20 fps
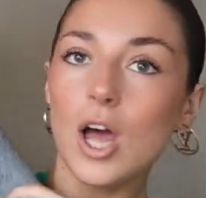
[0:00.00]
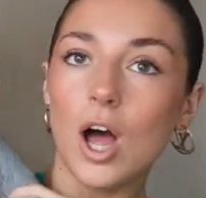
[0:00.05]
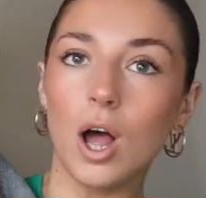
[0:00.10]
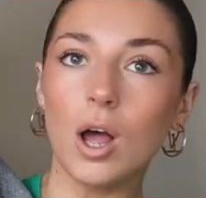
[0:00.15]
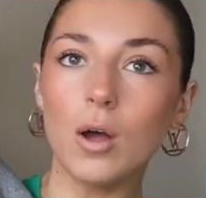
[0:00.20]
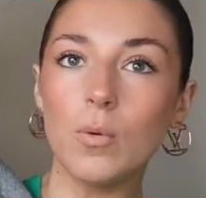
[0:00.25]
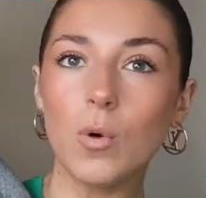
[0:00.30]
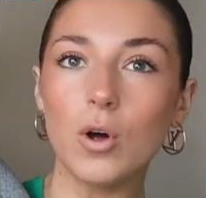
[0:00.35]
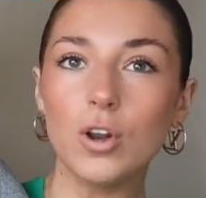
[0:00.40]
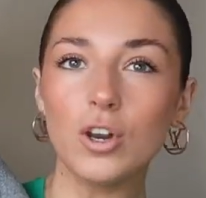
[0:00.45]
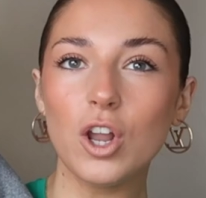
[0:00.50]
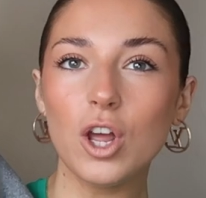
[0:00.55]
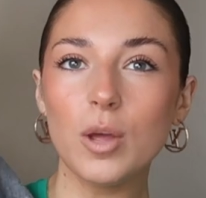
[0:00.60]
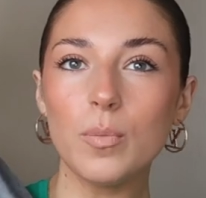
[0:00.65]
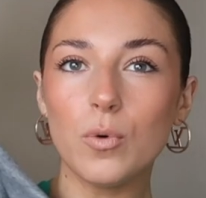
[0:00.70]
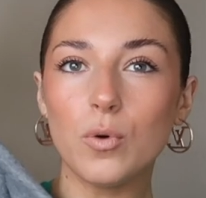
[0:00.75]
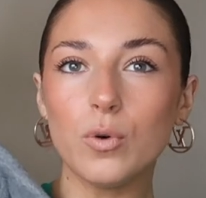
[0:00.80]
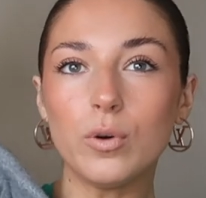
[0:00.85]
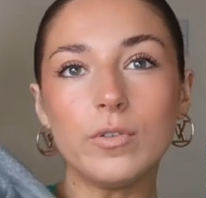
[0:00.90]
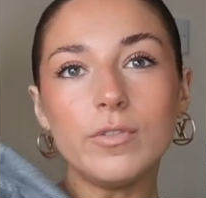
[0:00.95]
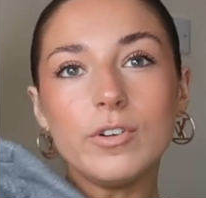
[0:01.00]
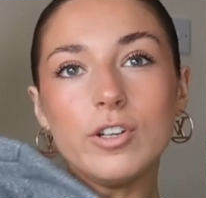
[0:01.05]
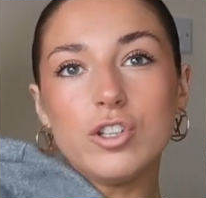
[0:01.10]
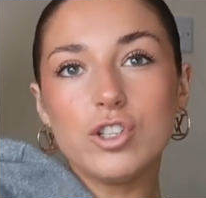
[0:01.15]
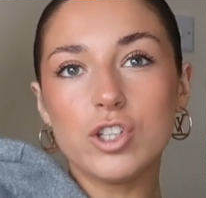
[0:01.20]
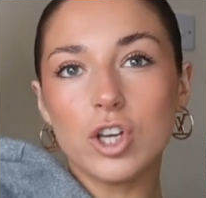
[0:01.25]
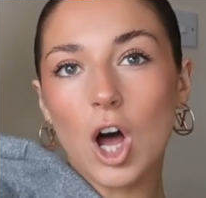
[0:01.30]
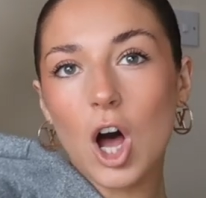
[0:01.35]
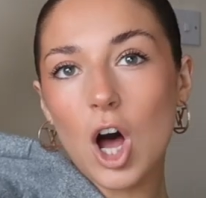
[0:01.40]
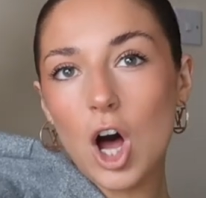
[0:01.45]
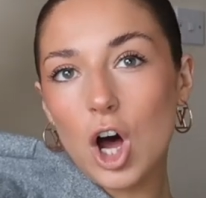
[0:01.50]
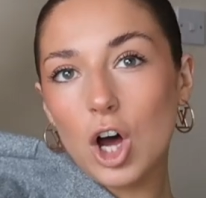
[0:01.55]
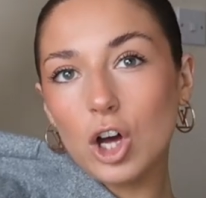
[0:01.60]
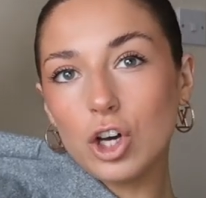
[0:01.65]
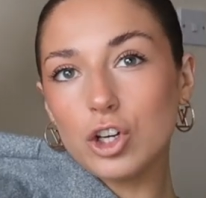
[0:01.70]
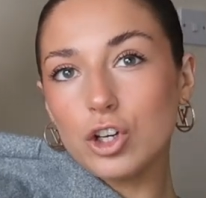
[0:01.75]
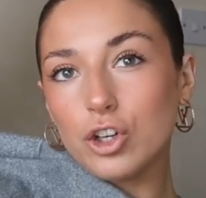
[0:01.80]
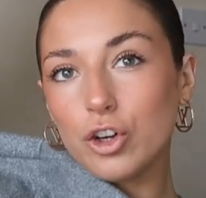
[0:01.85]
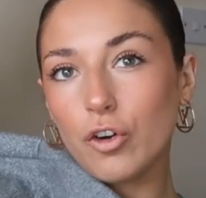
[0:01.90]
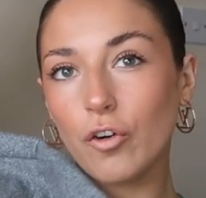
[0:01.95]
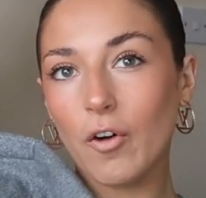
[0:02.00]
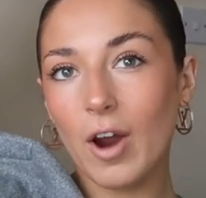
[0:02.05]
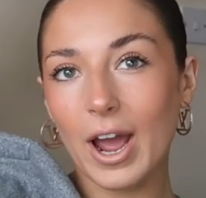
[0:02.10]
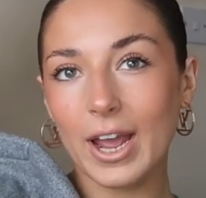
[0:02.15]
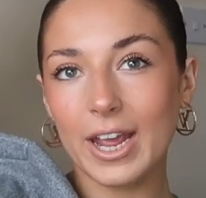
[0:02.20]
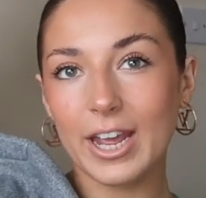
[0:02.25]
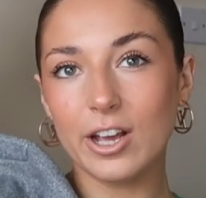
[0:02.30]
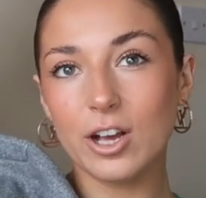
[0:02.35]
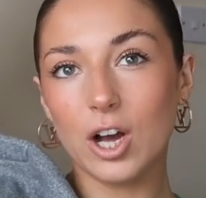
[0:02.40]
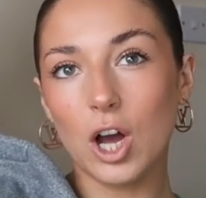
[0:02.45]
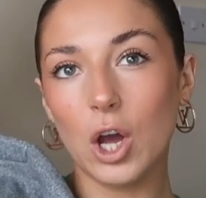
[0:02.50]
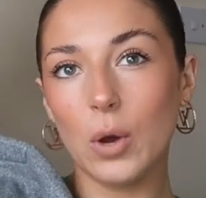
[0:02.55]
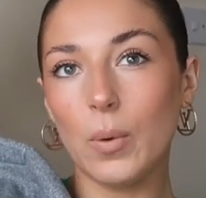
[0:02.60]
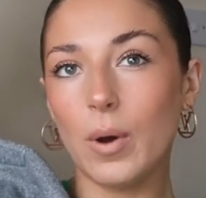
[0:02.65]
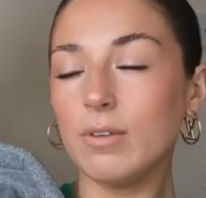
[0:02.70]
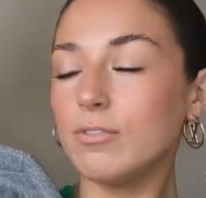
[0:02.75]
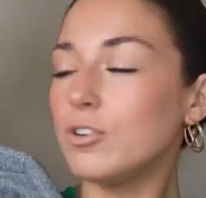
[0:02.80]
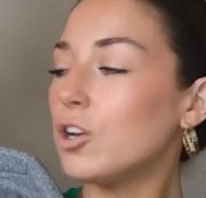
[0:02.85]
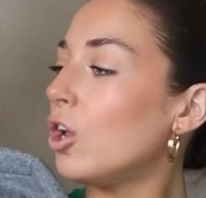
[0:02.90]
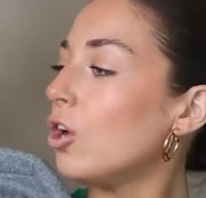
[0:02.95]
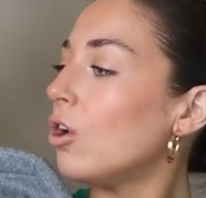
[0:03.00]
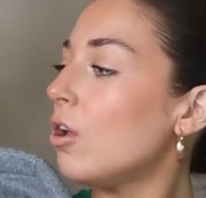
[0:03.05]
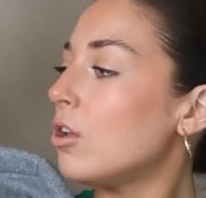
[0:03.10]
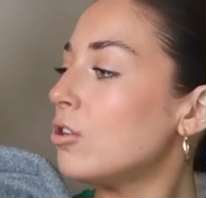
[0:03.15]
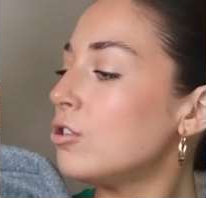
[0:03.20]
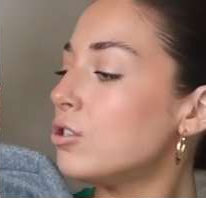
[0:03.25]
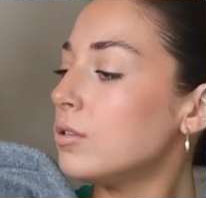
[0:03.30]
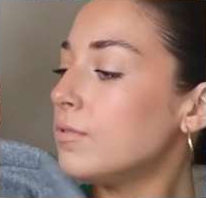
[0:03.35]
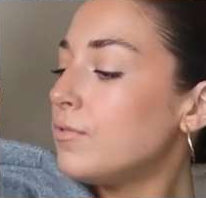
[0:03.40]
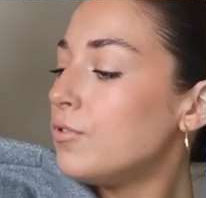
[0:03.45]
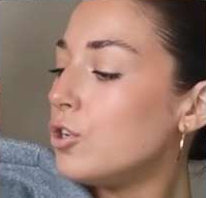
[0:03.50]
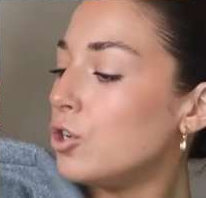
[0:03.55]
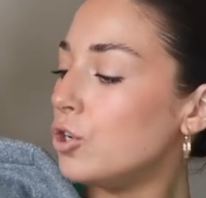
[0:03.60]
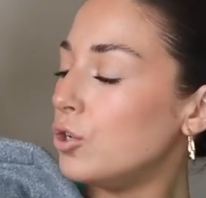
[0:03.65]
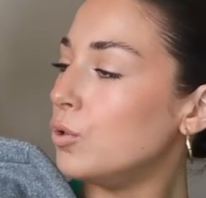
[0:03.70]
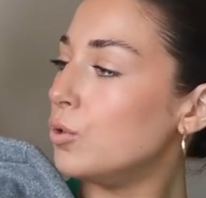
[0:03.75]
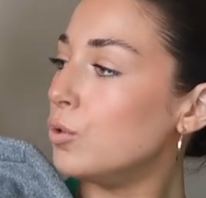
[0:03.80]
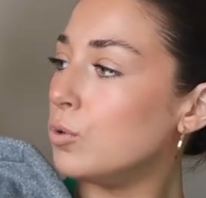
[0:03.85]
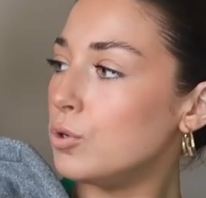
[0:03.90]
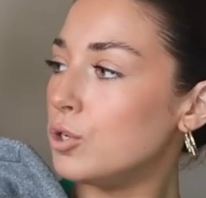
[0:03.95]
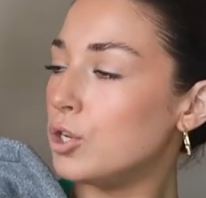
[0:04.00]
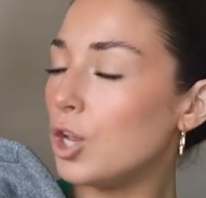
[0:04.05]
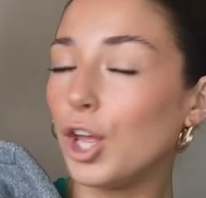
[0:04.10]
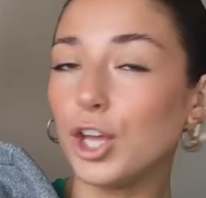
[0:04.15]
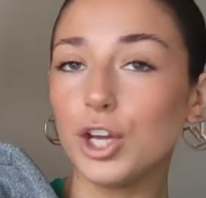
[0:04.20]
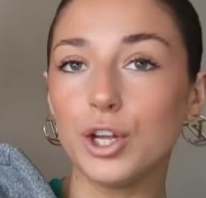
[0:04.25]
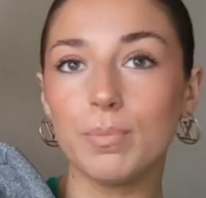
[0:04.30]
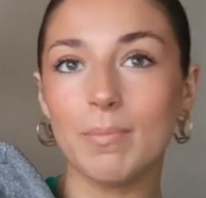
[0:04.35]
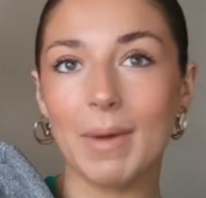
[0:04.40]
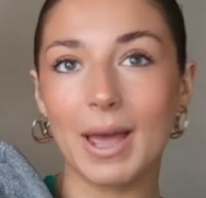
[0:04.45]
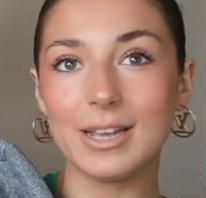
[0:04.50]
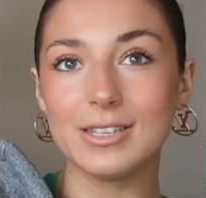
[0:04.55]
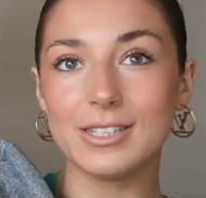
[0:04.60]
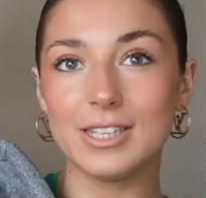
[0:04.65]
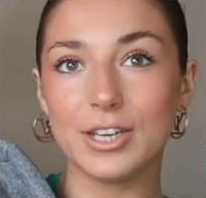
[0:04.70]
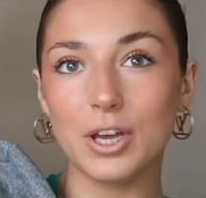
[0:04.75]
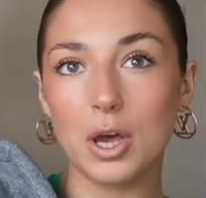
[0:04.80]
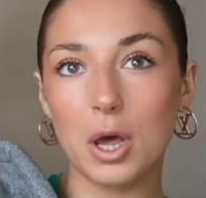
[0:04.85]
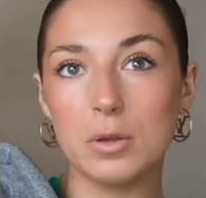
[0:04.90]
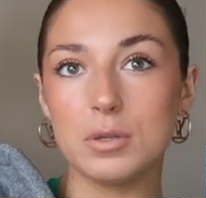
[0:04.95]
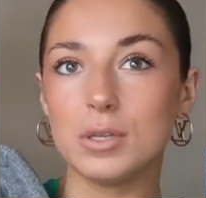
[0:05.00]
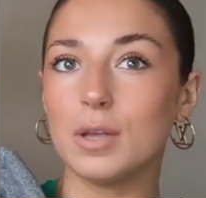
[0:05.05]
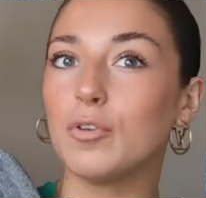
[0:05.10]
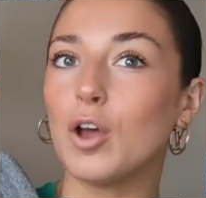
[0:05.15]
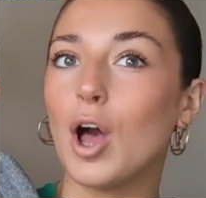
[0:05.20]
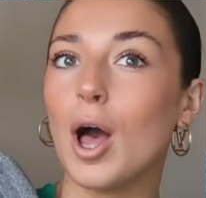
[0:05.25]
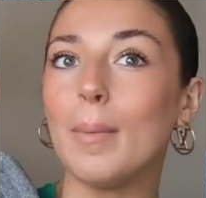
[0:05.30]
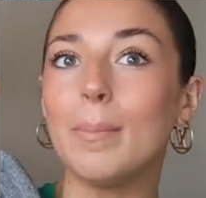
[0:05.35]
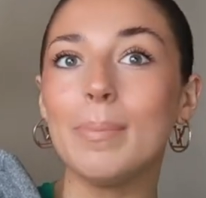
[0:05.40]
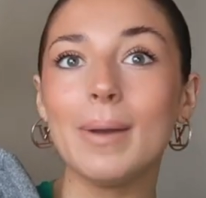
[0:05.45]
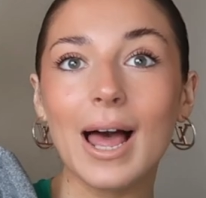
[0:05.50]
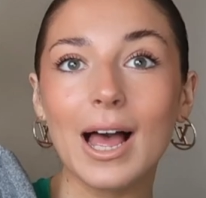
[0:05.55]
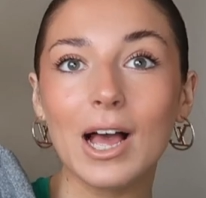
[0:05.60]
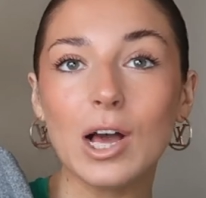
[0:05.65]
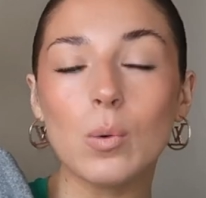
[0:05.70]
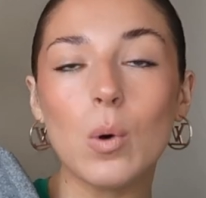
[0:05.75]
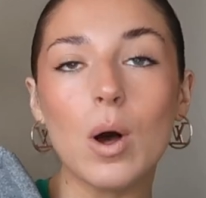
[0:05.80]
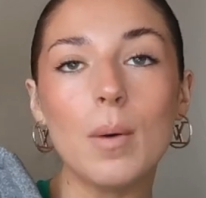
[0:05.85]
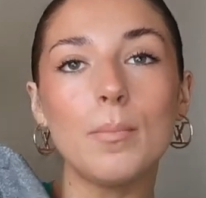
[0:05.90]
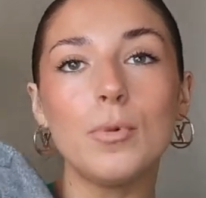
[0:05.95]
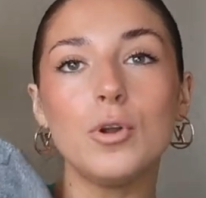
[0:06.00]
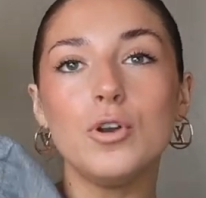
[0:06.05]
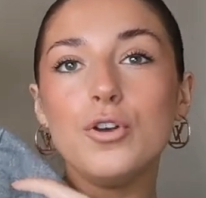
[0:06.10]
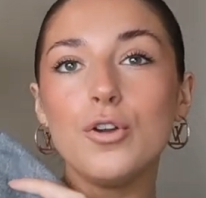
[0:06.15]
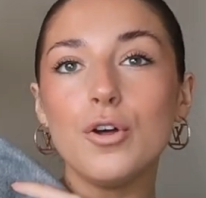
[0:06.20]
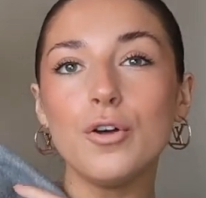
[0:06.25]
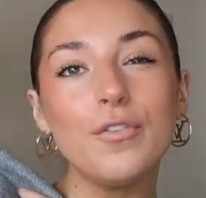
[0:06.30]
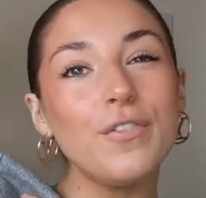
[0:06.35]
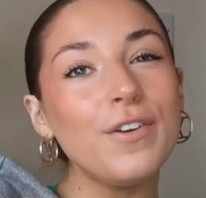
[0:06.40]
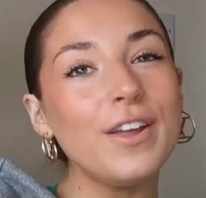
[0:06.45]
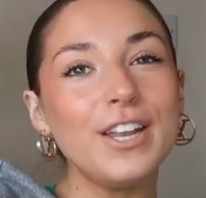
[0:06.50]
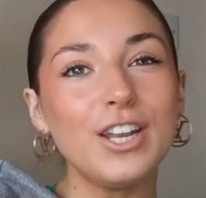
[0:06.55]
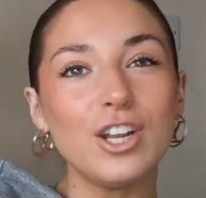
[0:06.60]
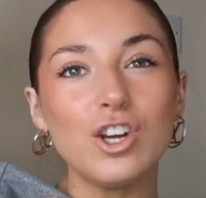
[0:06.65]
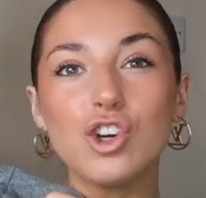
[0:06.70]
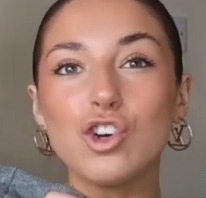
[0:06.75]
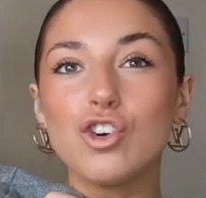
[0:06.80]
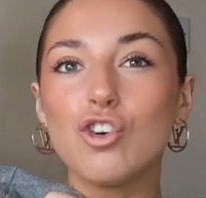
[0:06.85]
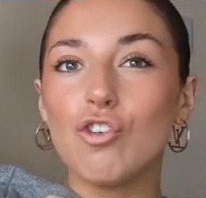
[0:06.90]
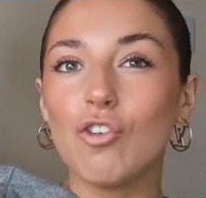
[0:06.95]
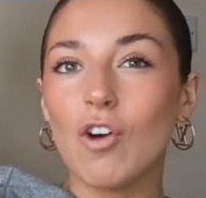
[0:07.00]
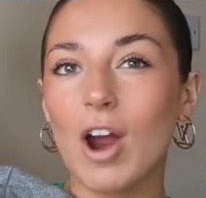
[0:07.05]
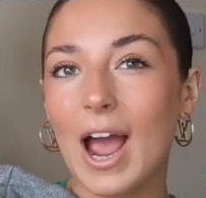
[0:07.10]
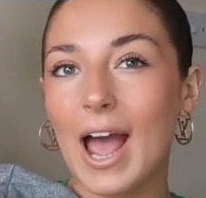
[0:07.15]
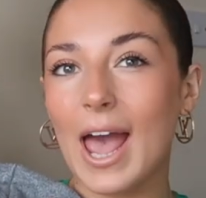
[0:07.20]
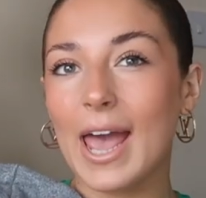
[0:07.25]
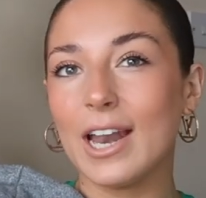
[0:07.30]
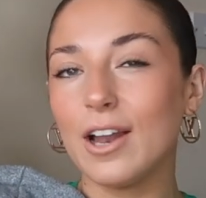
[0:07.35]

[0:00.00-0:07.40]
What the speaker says: I want like more of a dark grey coat. I've got lots of nude like maxi coats. I've got a black one, but nothing grey.